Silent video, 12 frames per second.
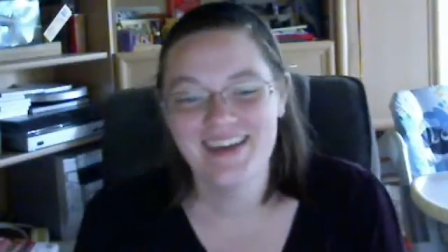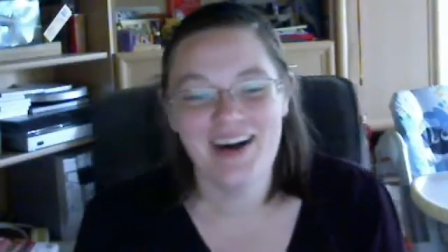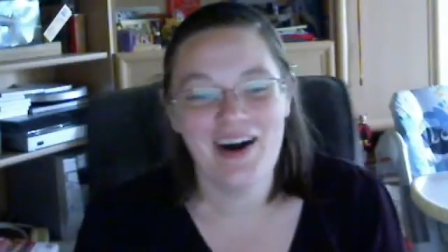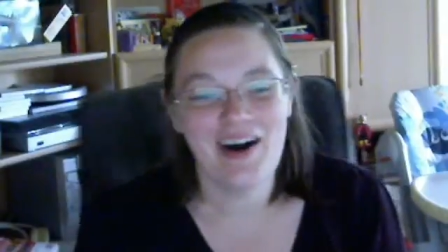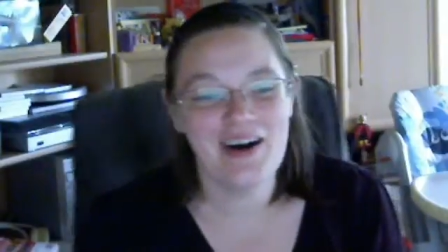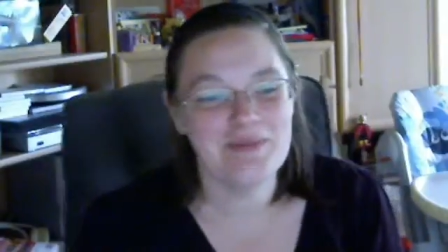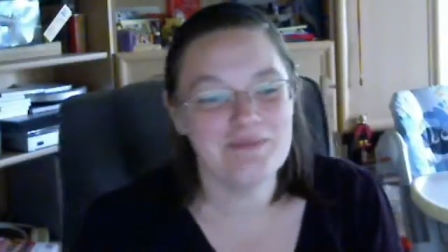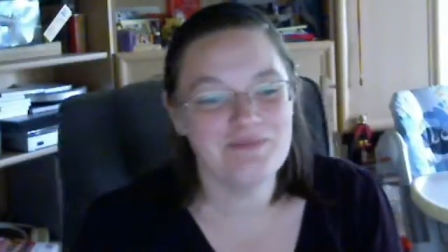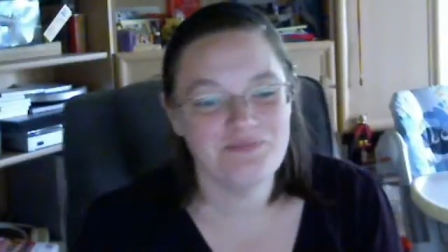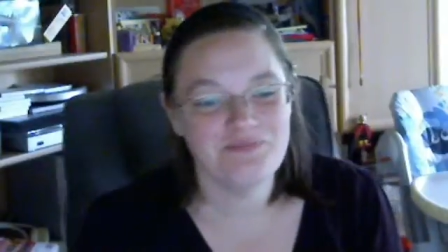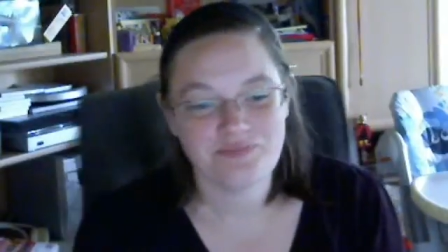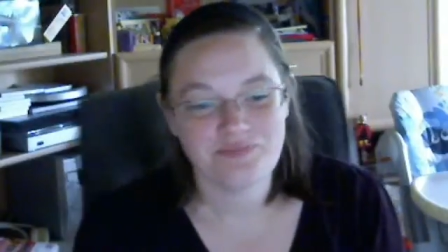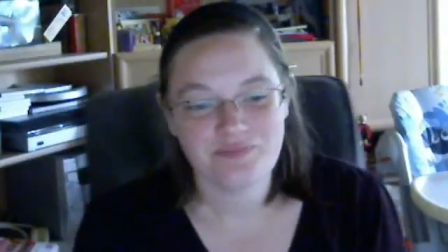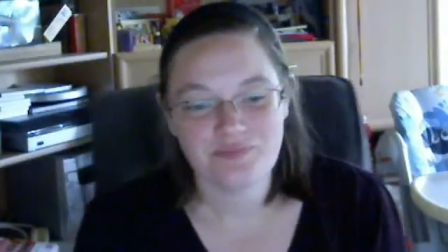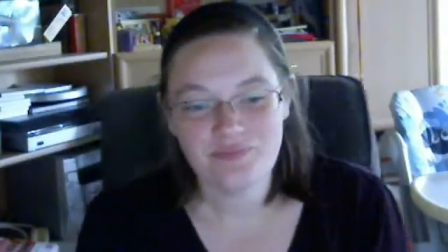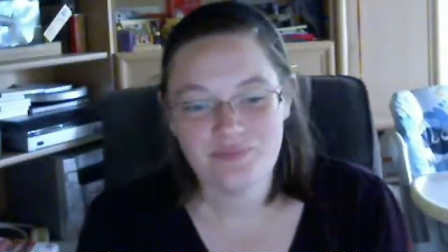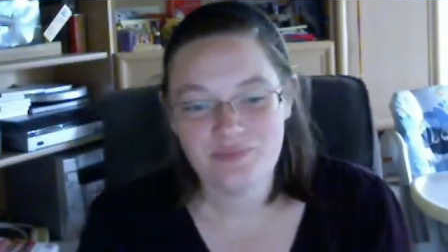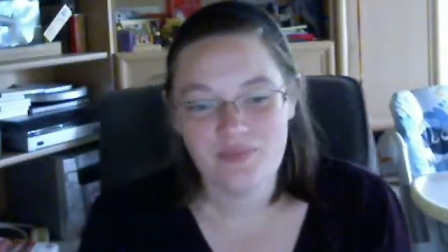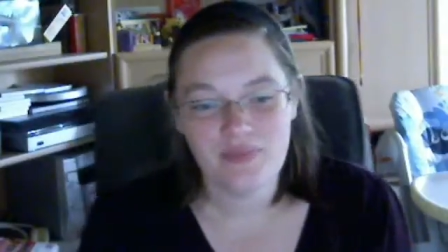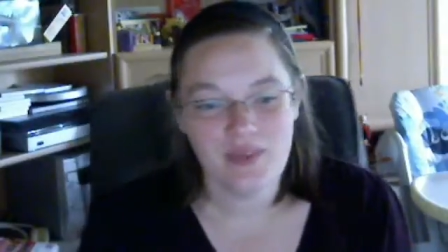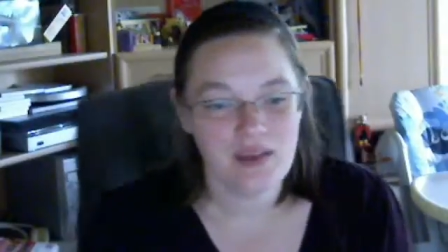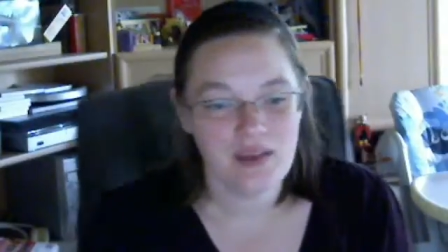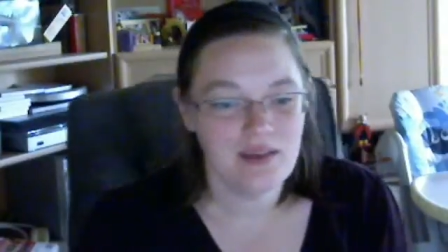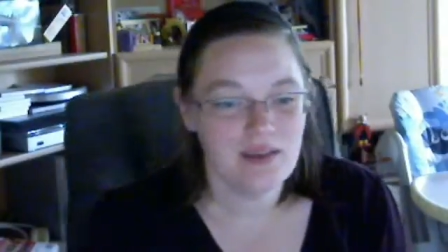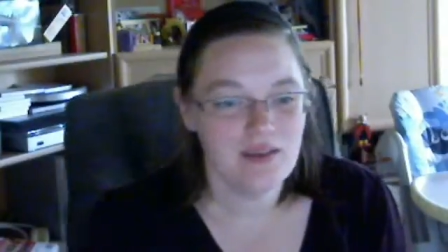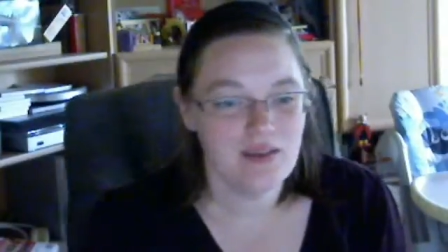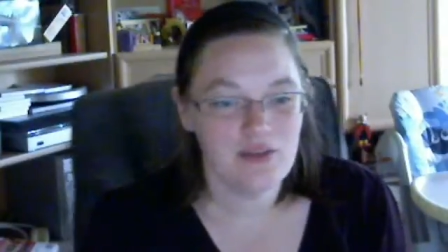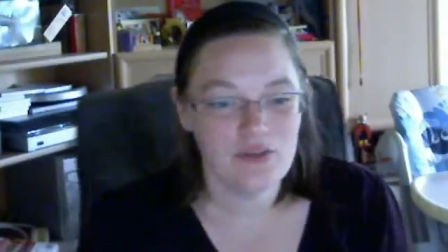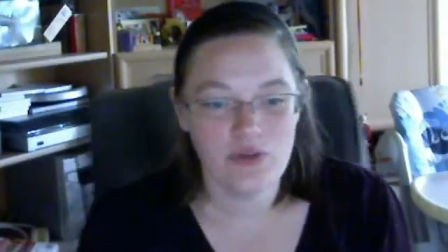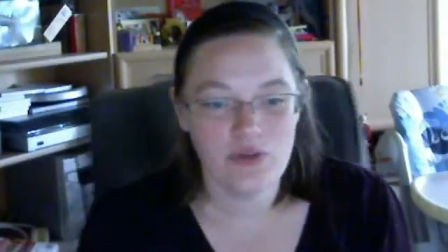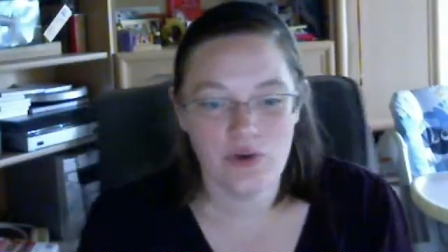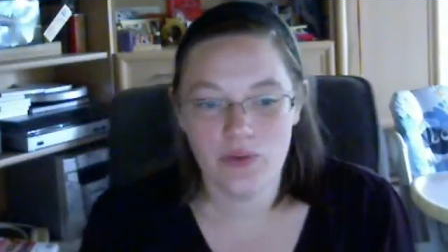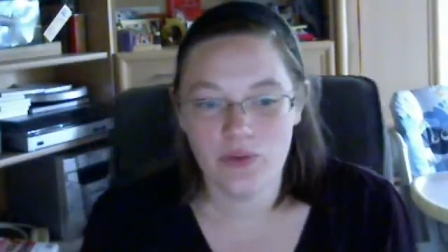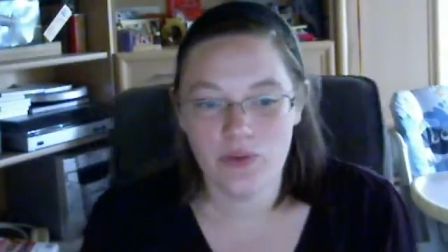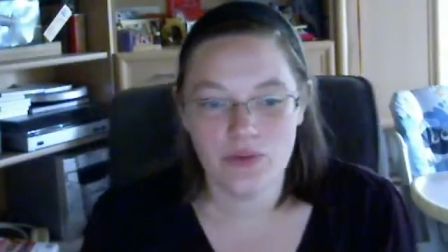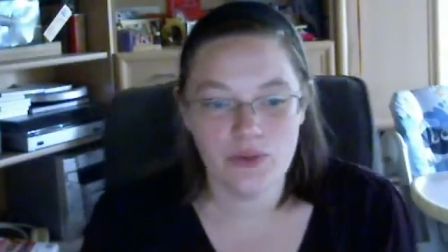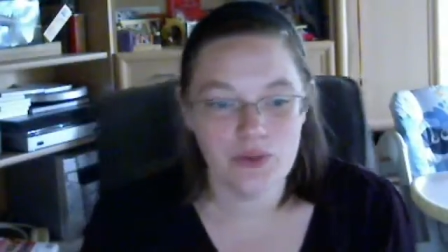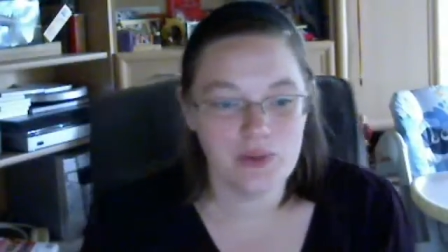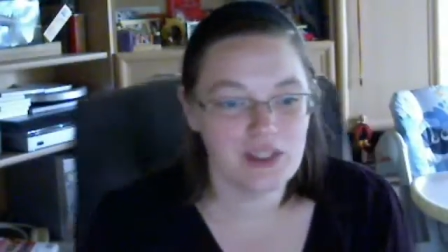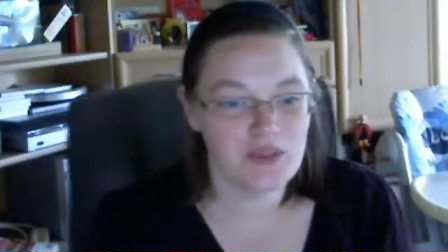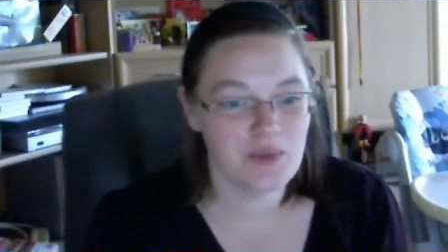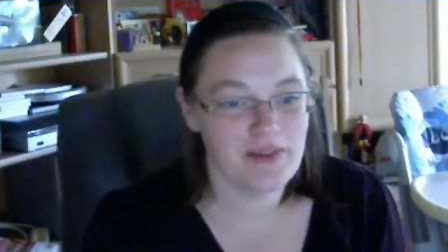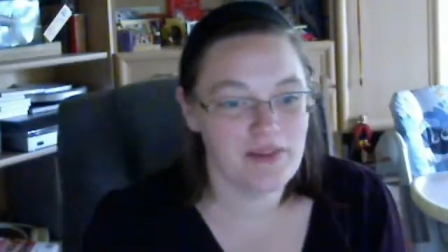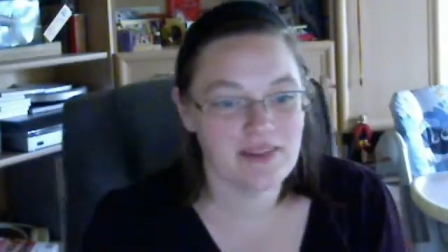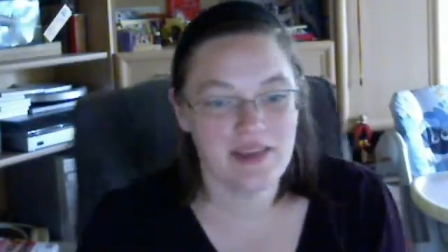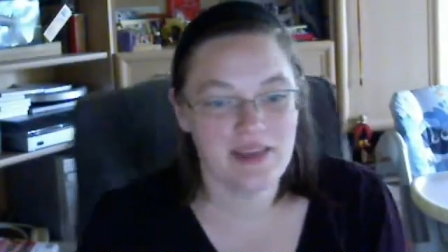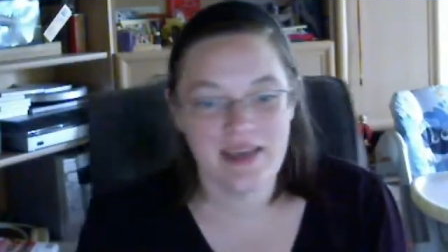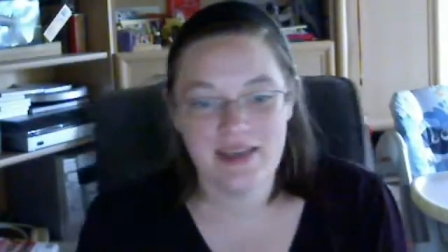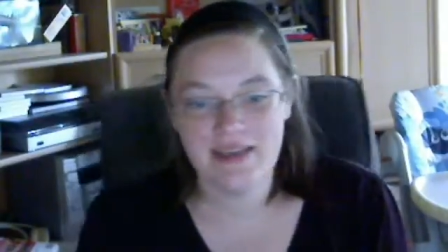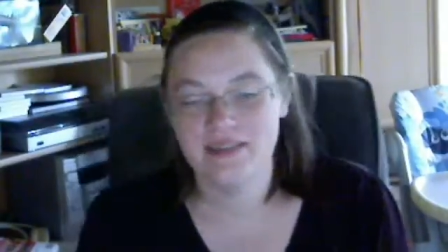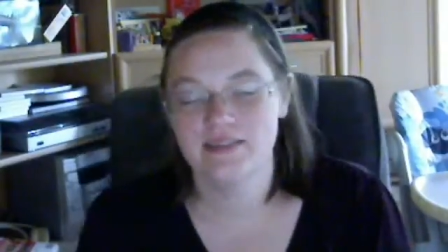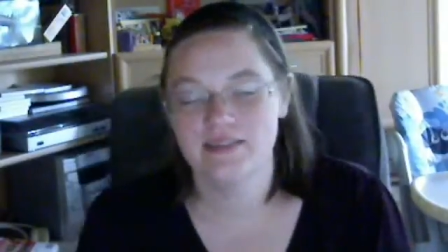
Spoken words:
um, so do at least one of these today.